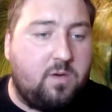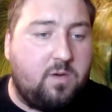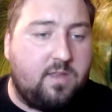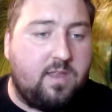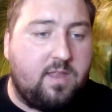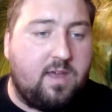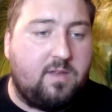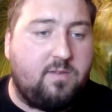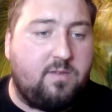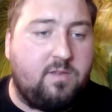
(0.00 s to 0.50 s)
And
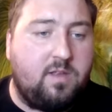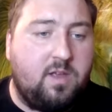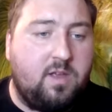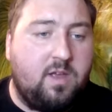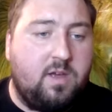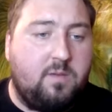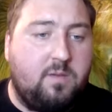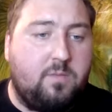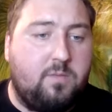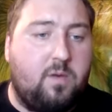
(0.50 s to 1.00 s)
then
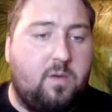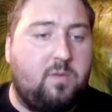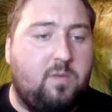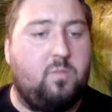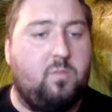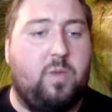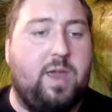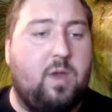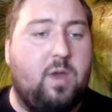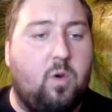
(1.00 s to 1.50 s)
but
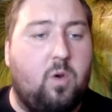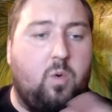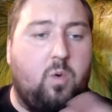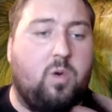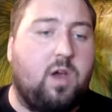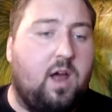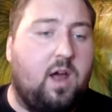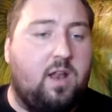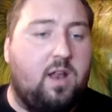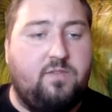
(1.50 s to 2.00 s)
then we all
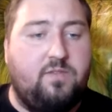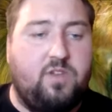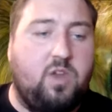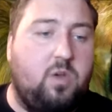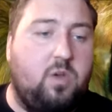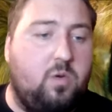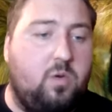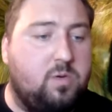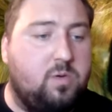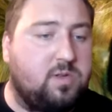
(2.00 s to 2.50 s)
kind of
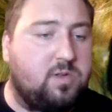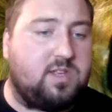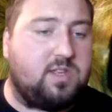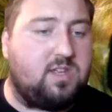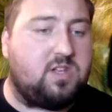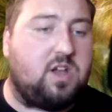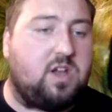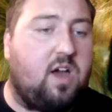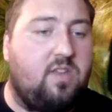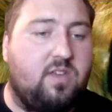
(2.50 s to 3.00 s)
use
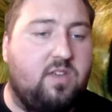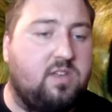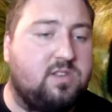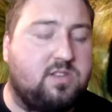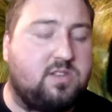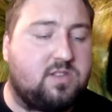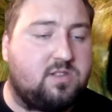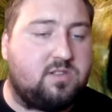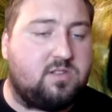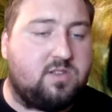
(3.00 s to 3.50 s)
each
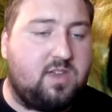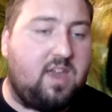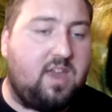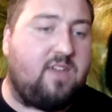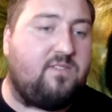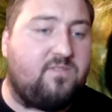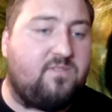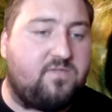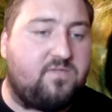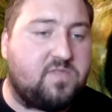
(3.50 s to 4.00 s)
other's
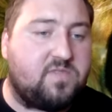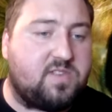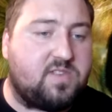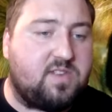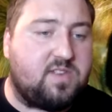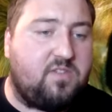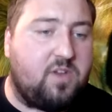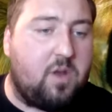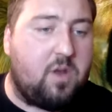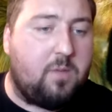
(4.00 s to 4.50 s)
gifts,
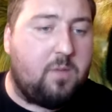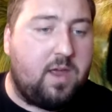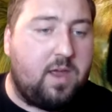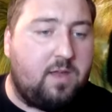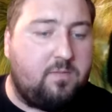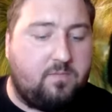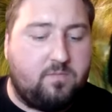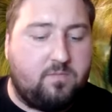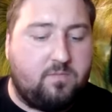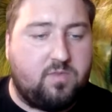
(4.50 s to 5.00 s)
if you know what I
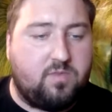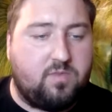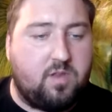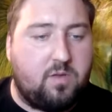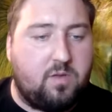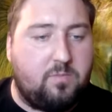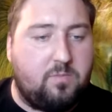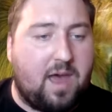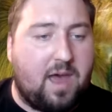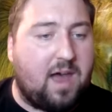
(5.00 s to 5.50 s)
mean,
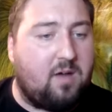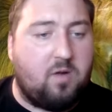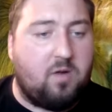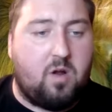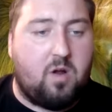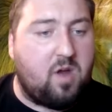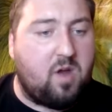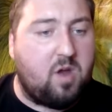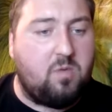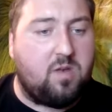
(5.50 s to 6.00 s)
to better
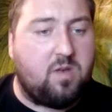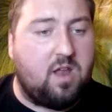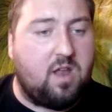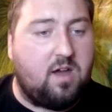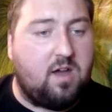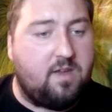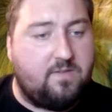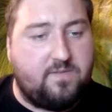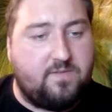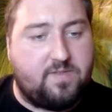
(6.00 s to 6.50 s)
our own
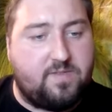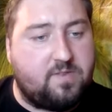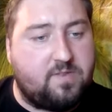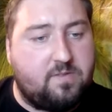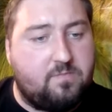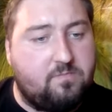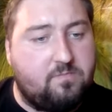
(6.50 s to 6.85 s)
lives.